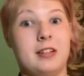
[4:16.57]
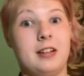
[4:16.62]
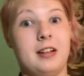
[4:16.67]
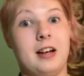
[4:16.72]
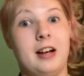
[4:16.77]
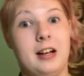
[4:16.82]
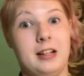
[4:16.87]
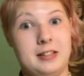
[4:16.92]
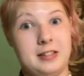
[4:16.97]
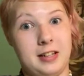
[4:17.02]

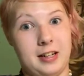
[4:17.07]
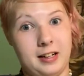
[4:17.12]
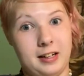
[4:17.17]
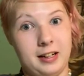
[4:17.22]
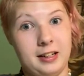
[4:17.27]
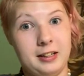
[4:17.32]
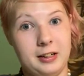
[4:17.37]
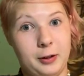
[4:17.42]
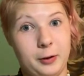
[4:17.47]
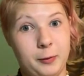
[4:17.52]
Hot take,
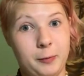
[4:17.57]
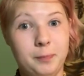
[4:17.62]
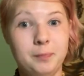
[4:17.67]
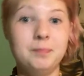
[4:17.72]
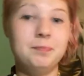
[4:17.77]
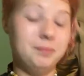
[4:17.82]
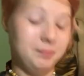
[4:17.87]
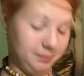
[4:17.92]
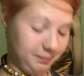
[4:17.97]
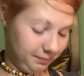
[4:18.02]
I know.
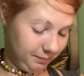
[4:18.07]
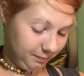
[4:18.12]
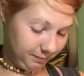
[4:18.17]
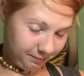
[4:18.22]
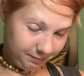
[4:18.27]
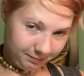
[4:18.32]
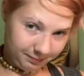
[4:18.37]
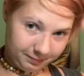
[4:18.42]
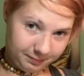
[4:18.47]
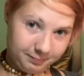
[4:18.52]

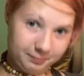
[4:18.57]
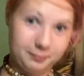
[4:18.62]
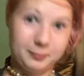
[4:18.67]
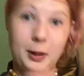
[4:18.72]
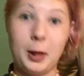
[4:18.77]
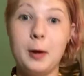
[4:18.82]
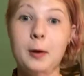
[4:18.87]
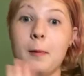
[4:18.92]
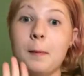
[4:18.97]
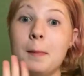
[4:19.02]

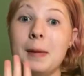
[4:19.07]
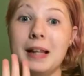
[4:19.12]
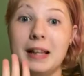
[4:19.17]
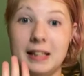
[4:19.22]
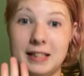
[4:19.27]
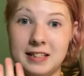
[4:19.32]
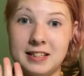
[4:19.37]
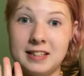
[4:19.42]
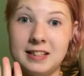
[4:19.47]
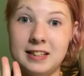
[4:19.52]
But
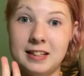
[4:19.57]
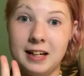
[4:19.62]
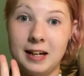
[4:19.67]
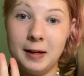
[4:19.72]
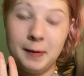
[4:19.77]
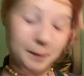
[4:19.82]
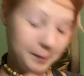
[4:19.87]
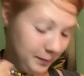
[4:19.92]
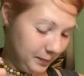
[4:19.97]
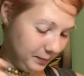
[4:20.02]
listen
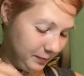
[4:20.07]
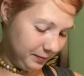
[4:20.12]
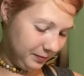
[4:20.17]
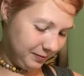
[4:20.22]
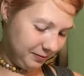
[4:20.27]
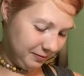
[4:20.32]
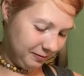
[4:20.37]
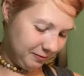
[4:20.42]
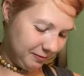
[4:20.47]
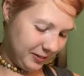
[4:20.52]
up,
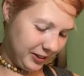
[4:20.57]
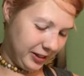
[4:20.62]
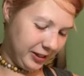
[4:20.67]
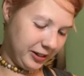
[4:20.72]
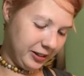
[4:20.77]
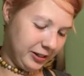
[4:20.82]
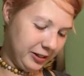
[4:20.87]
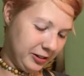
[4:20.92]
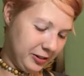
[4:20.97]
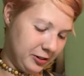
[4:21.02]

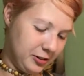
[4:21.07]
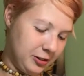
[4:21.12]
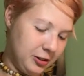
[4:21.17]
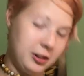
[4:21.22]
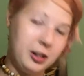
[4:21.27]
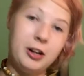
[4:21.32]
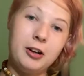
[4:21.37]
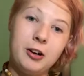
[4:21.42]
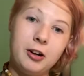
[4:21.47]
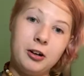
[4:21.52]
because
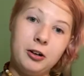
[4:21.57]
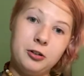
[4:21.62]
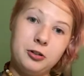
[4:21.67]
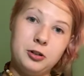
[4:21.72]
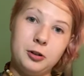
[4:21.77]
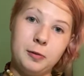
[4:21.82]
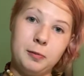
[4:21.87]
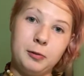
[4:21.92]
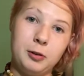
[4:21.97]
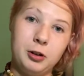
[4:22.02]
there are
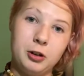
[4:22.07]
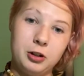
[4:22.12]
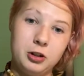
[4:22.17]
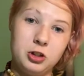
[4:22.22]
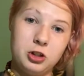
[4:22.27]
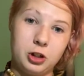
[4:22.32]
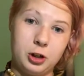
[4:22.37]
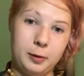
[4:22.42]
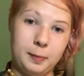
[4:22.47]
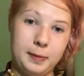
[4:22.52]
some good
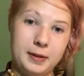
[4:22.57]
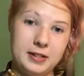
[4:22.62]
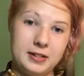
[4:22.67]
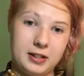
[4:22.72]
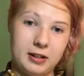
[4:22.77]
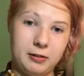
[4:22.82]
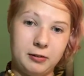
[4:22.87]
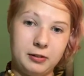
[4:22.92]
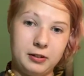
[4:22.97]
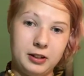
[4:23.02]
Sharpies
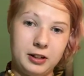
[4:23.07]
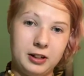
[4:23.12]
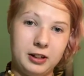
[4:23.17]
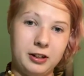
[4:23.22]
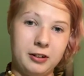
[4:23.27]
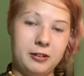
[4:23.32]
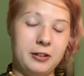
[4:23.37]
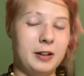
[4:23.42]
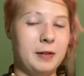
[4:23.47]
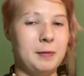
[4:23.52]
out
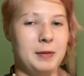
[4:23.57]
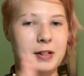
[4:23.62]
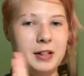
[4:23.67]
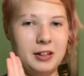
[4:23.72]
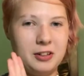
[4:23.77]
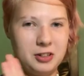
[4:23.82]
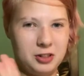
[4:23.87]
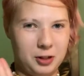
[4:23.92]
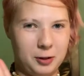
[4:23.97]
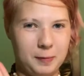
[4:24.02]
there. I mean,
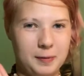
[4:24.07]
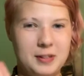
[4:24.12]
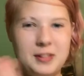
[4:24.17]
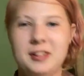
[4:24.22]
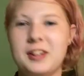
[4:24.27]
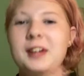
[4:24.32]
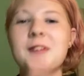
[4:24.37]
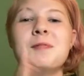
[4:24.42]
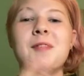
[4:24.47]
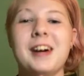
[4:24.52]
not Sharpies,
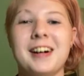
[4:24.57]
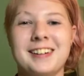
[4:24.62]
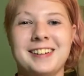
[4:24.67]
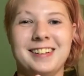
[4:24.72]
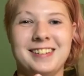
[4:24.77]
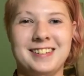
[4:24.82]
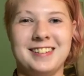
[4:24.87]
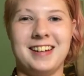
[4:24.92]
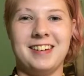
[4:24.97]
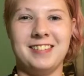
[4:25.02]
good
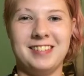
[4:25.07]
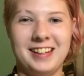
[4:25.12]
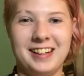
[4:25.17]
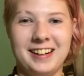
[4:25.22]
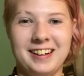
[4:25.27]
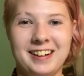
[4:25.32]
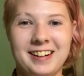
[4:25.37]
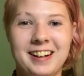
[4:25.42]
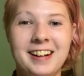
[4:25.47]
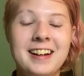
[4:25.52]
markers out
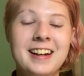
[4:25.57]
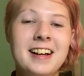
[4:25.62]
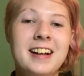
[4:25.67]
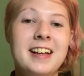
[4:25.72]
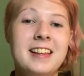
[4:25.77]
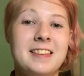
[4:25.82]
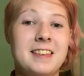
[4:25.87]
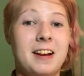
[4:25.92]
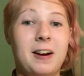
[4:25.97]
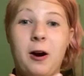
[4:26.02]
there
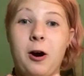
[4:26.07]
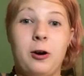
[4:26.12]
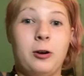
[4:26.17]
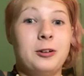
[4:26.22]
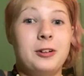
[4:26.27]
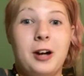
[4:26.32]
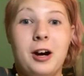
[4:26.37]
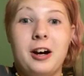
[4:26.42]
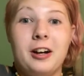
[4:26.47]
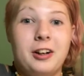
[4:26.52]
that are
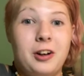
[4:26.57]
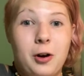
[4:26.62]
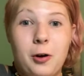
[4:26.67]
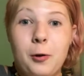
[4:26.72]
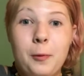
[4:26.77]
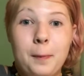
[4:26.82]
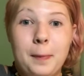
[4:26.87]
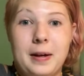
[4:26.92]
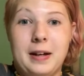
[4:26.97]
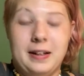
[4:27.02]
not
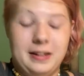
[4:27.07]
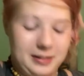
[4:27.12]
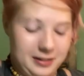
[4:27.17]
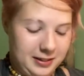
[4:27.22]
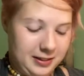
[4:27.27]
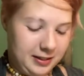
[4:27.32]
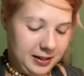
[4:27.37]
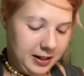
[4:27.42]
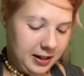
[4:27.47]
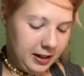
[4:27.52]

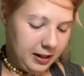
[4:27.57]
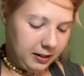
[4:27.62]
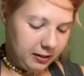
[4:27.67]
Copics.